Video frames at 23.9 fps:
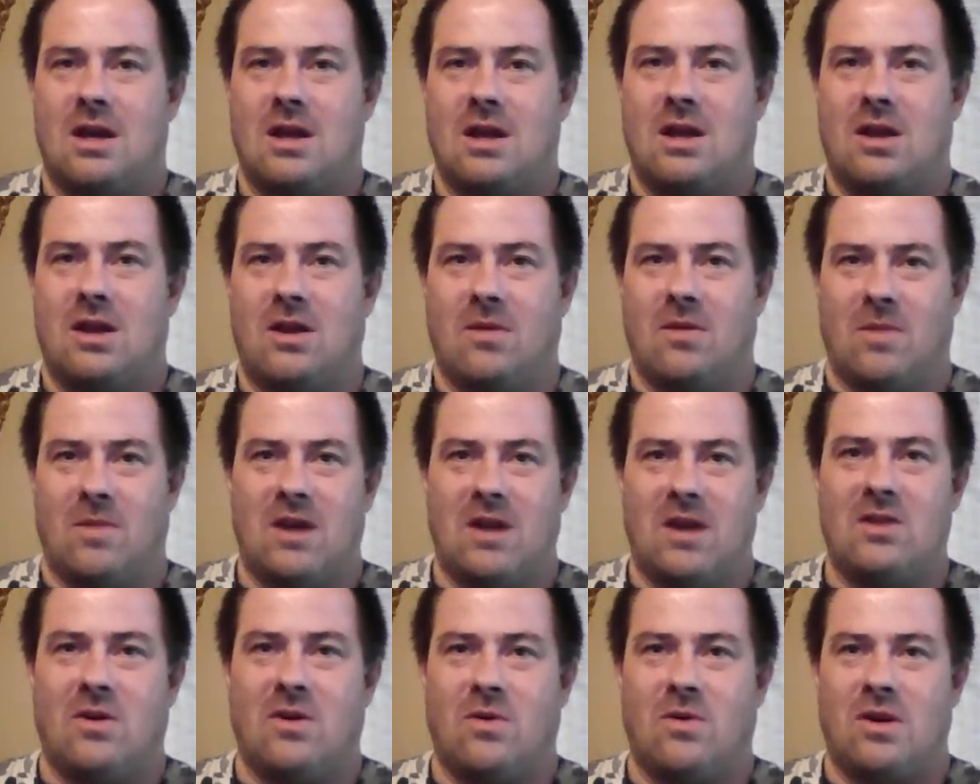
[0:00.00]
you
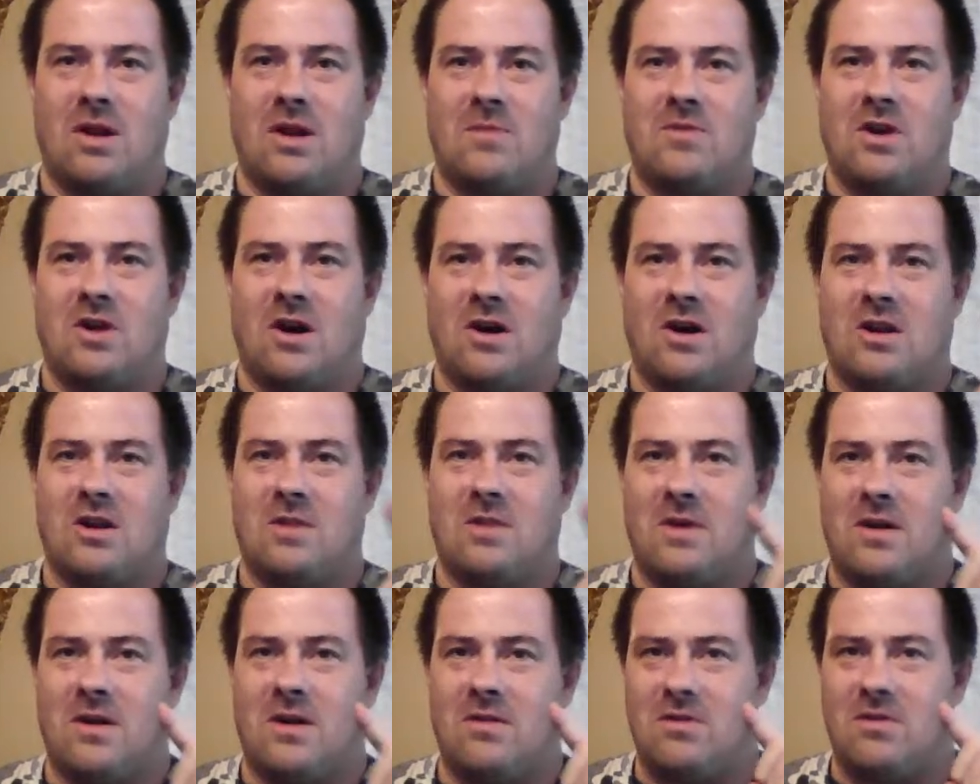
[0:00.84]
might know what I'm talking
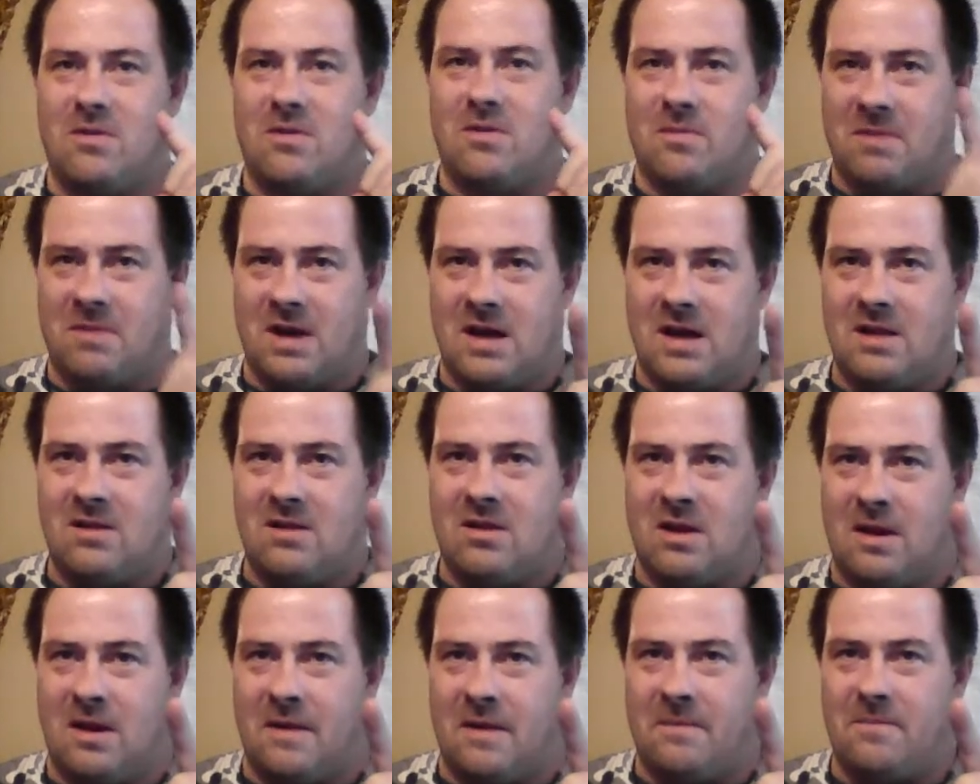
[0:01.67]
about, you might
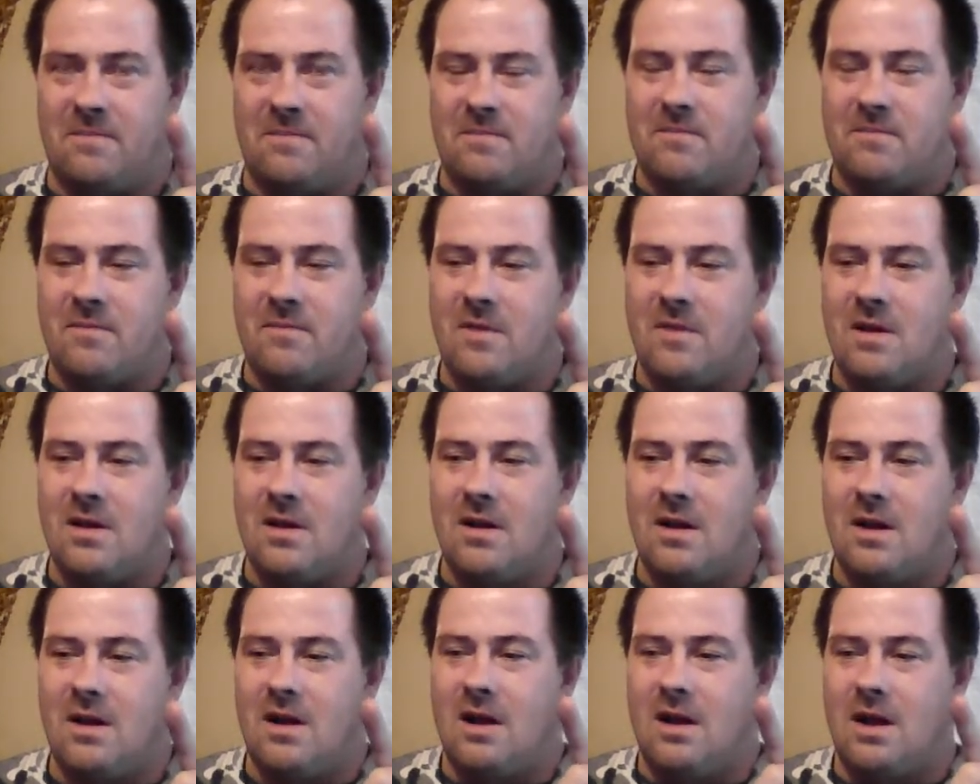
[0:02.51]
not.
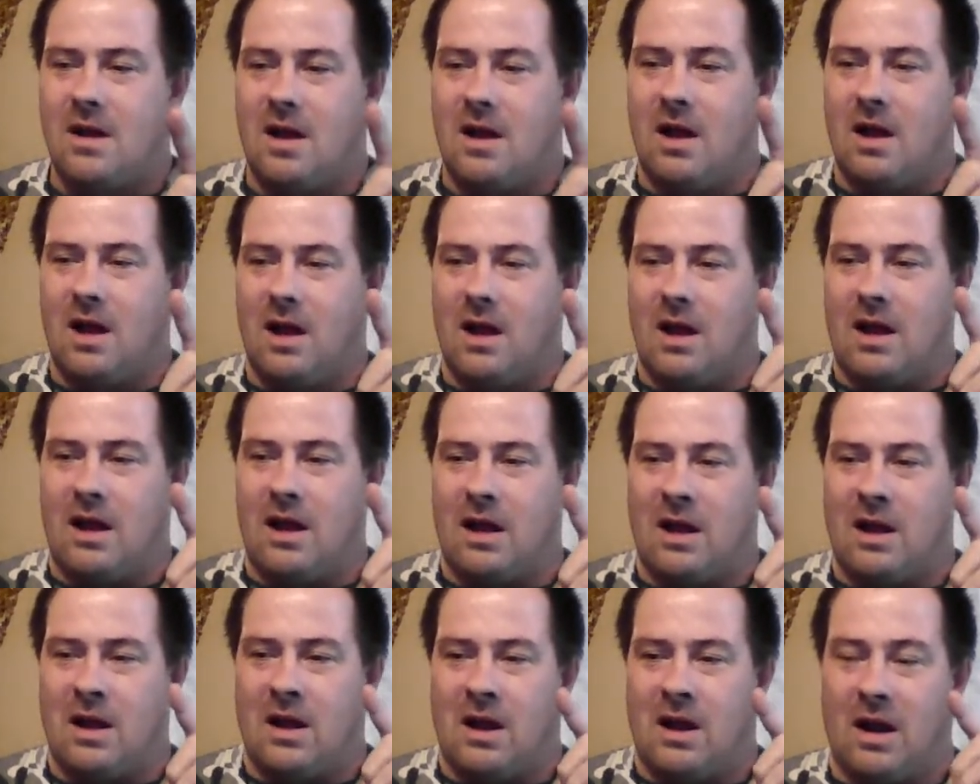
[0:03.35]

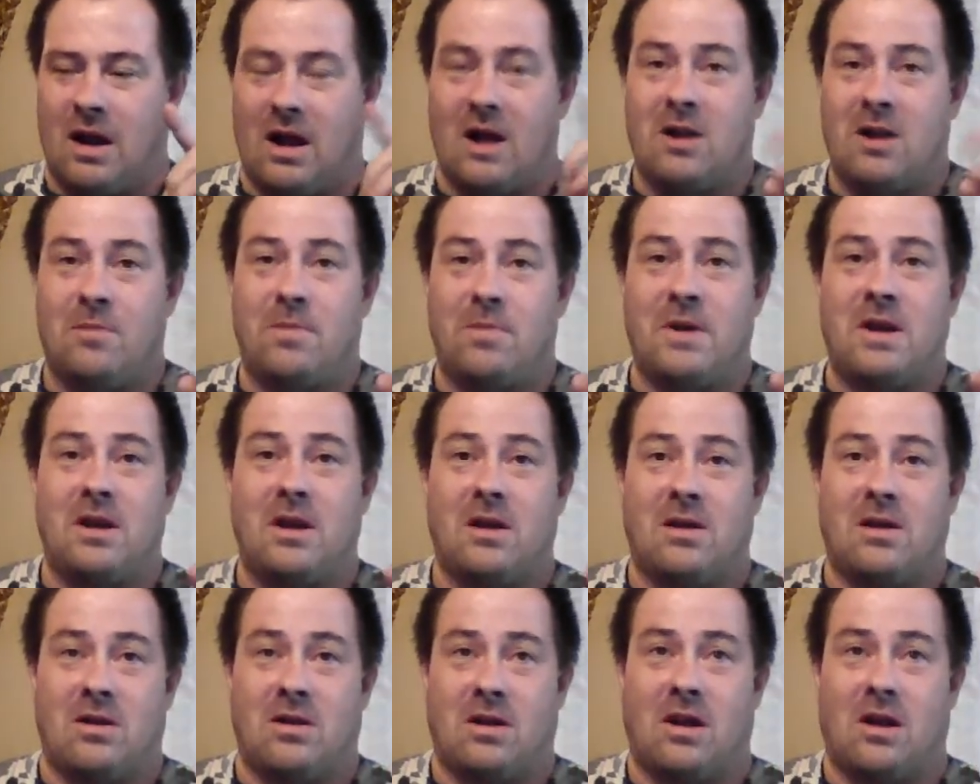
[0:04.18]
And a lot of
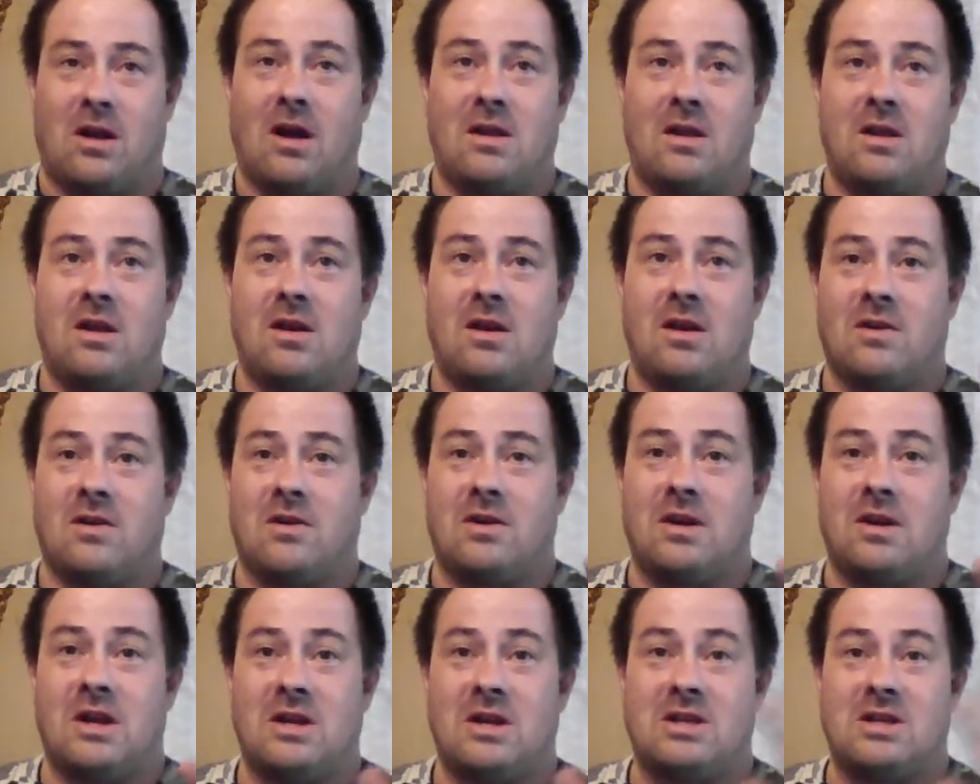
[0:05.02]
the younger
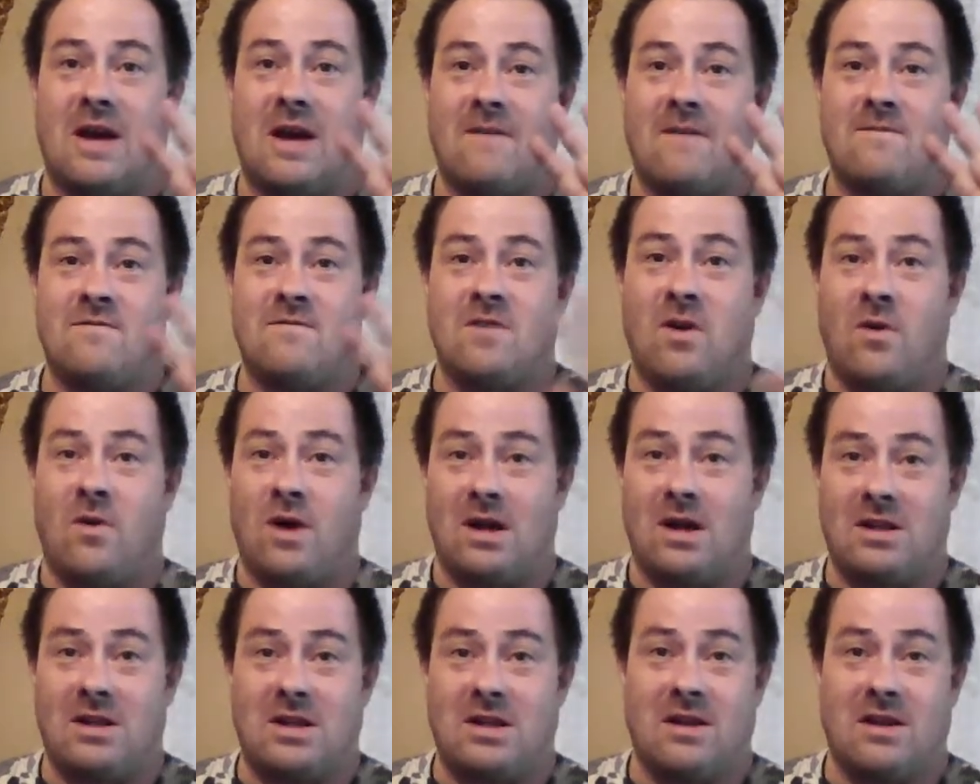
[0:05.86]
kids have no
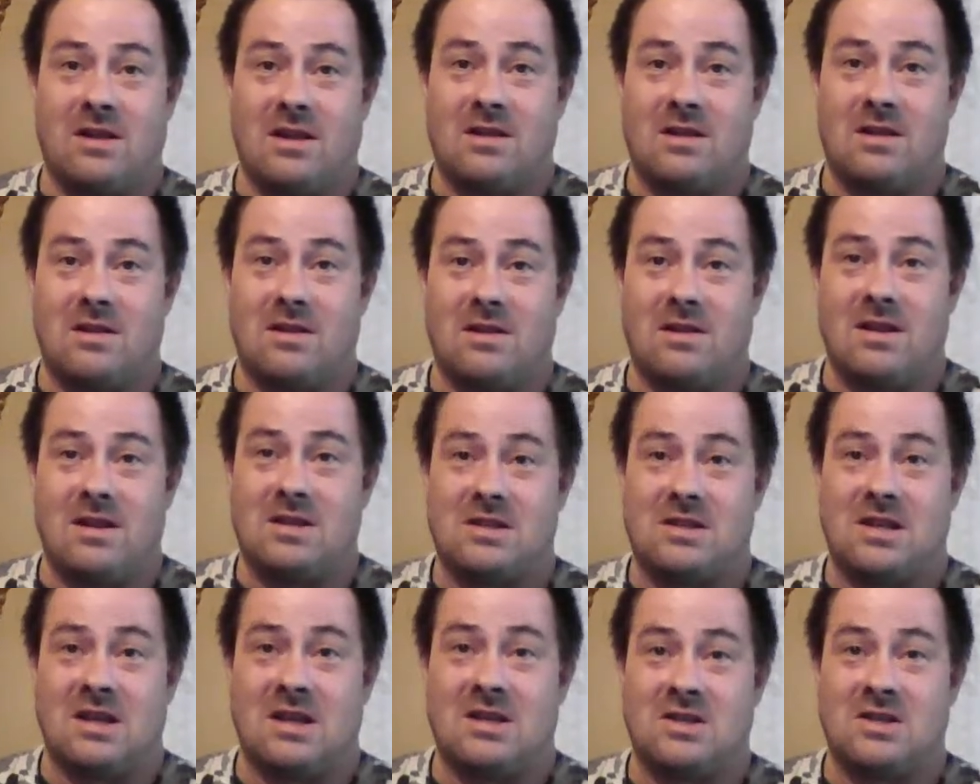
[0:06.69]
idea that
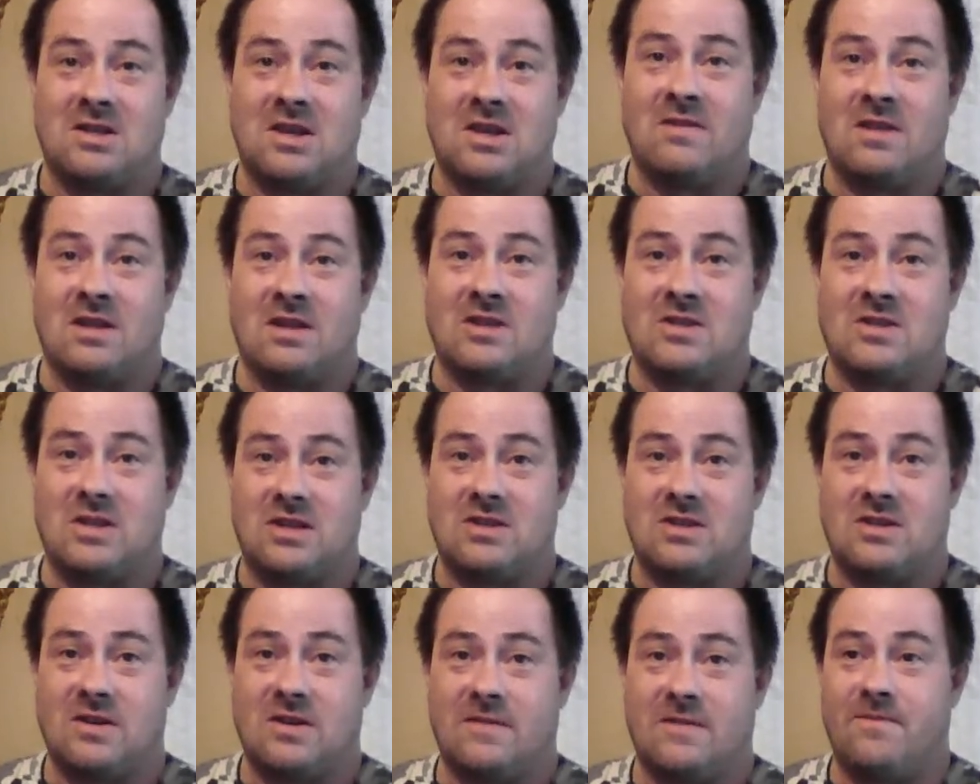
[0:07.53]
these things even
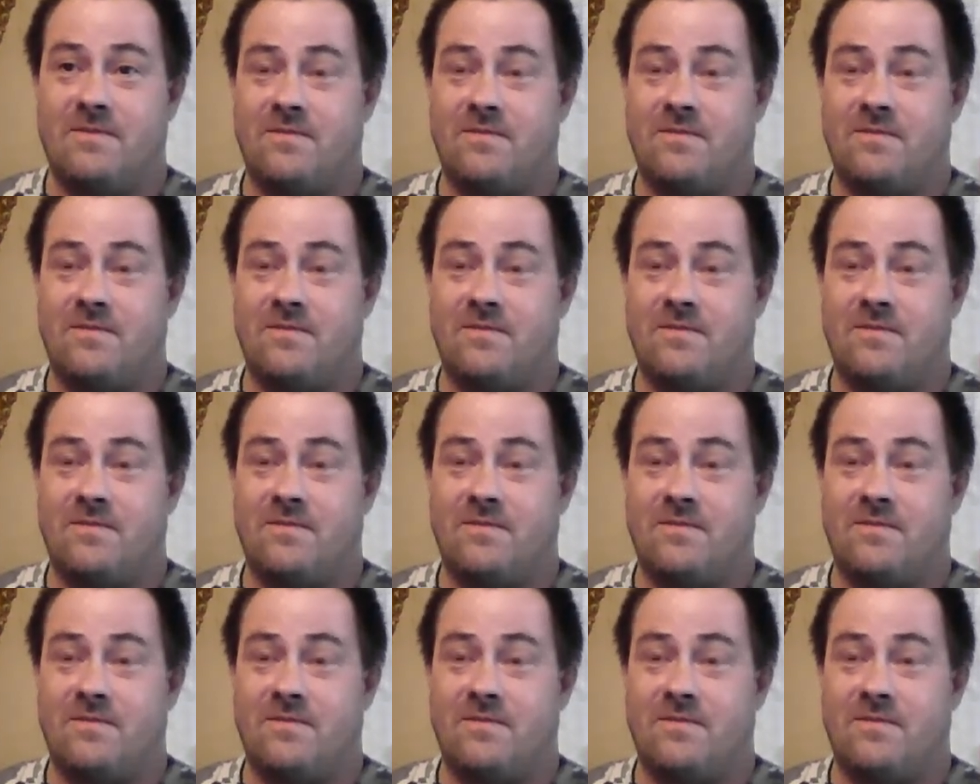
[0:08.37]
existed.